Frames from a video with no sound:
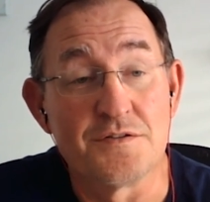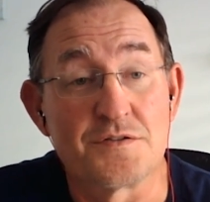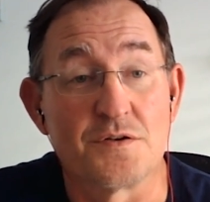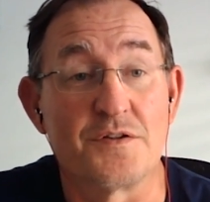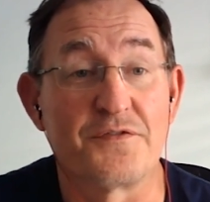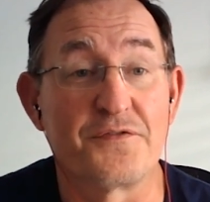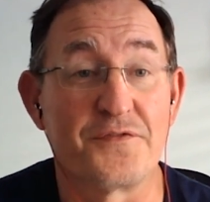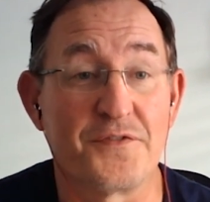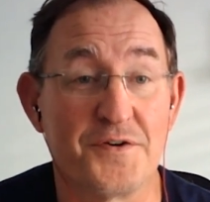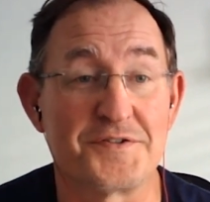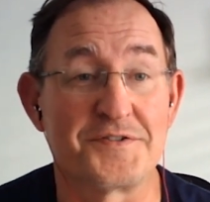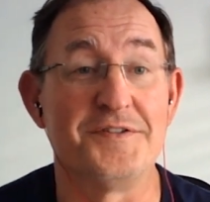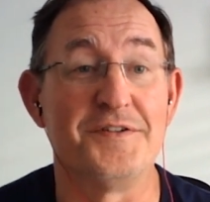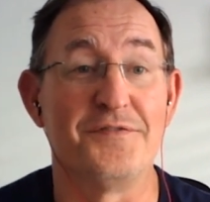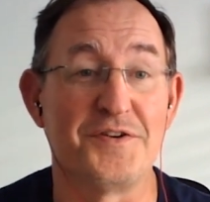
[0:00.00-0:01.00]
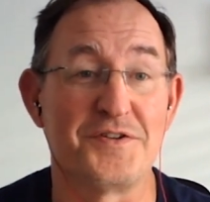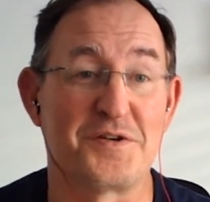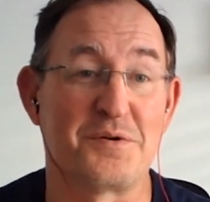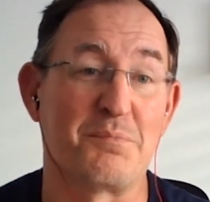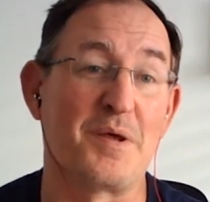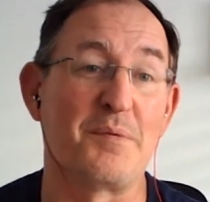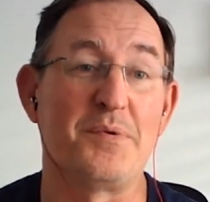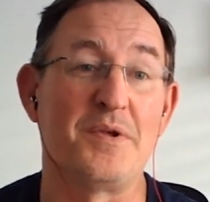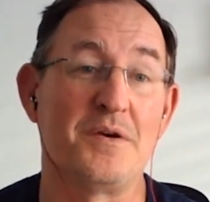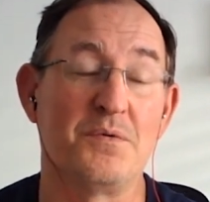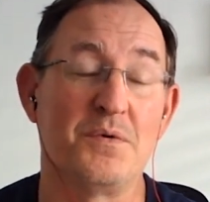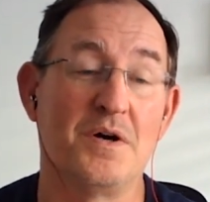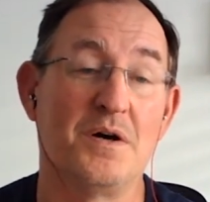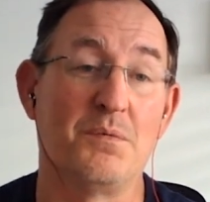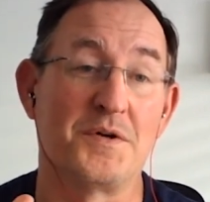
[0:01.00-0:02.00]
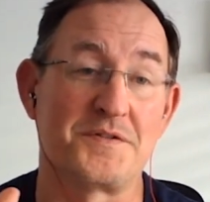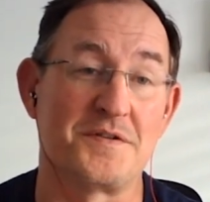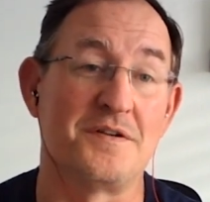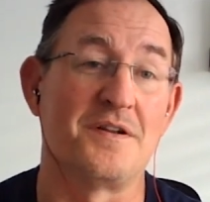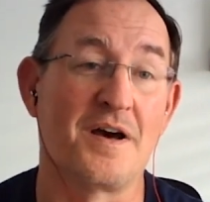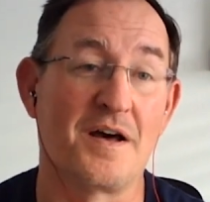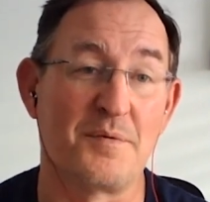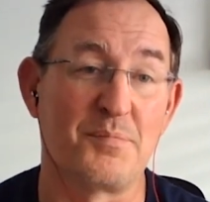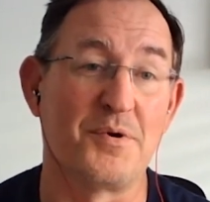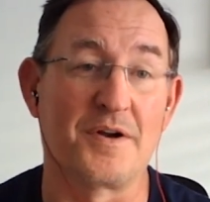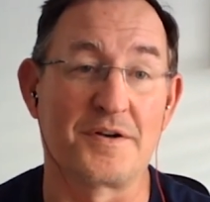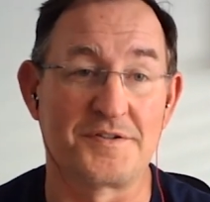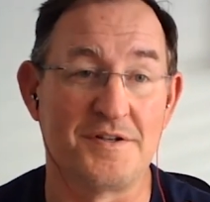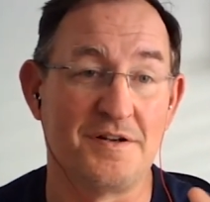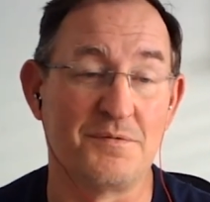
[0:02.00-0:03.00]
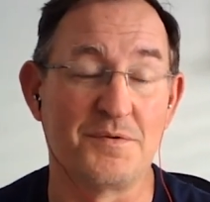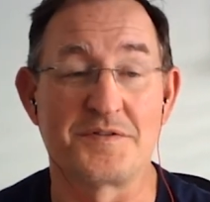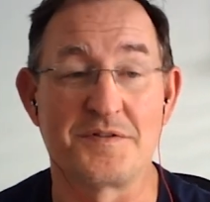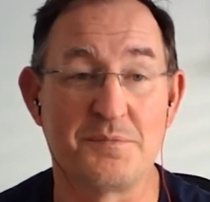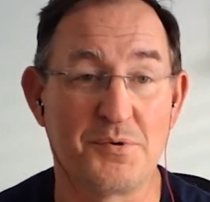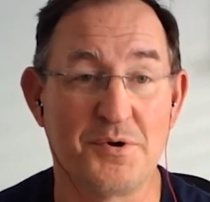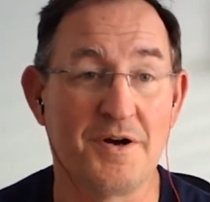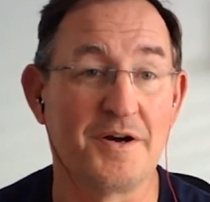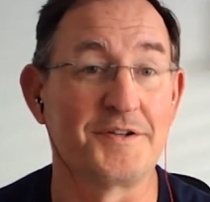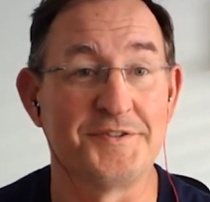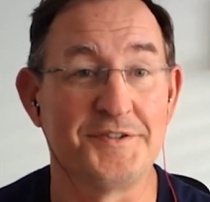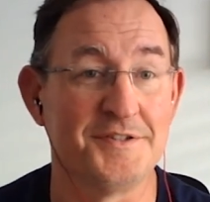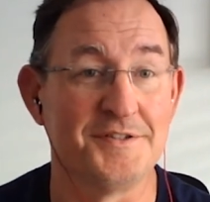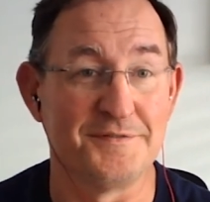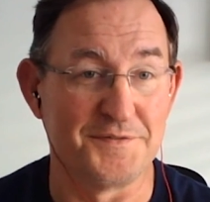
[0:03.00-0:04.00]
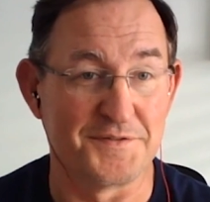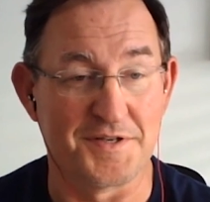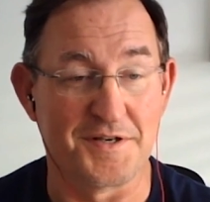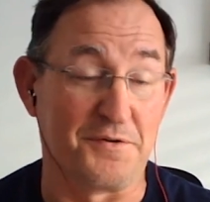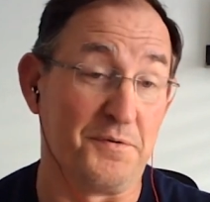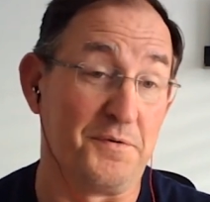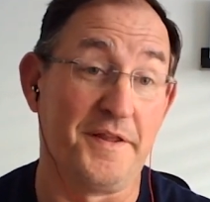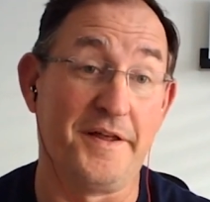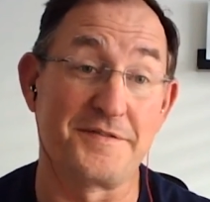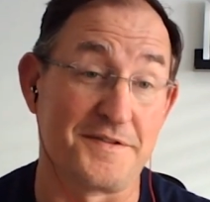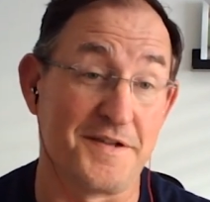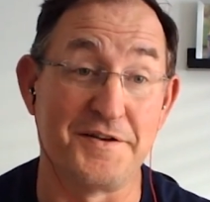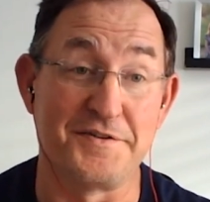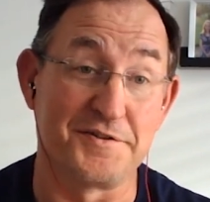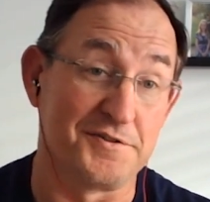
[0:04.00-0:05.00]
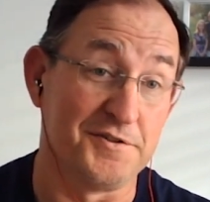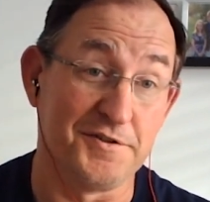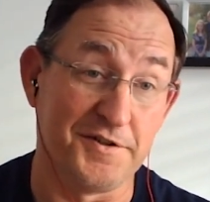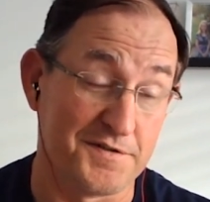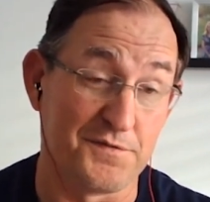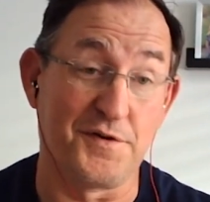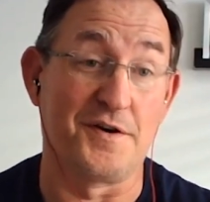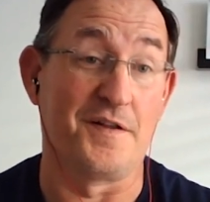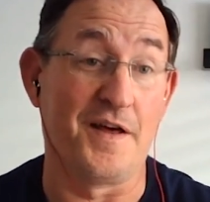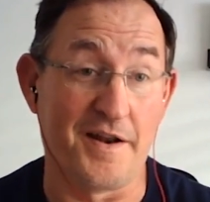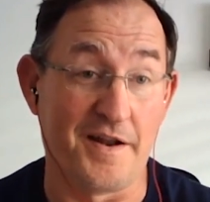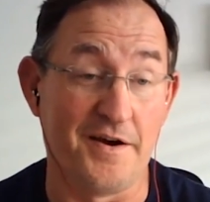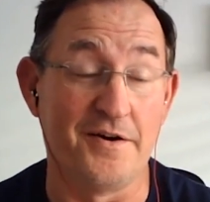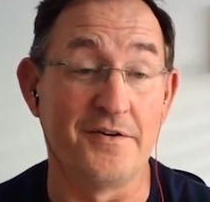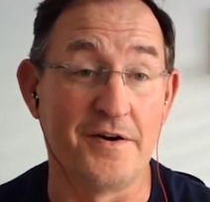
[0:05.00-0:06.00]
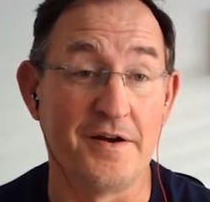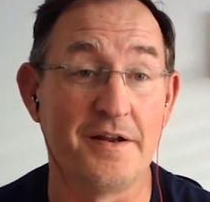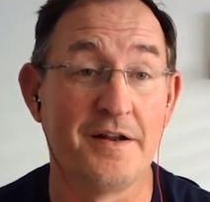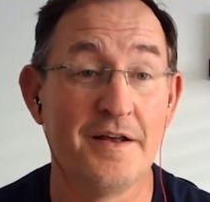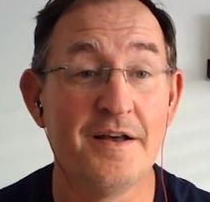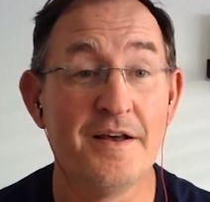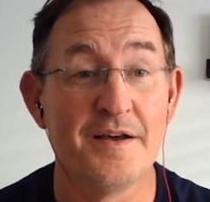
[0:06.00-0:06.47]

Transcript: And so the first division might be, well, what's in non-production and what's in production? It's like, well, that's logical. Let's figure that out, right?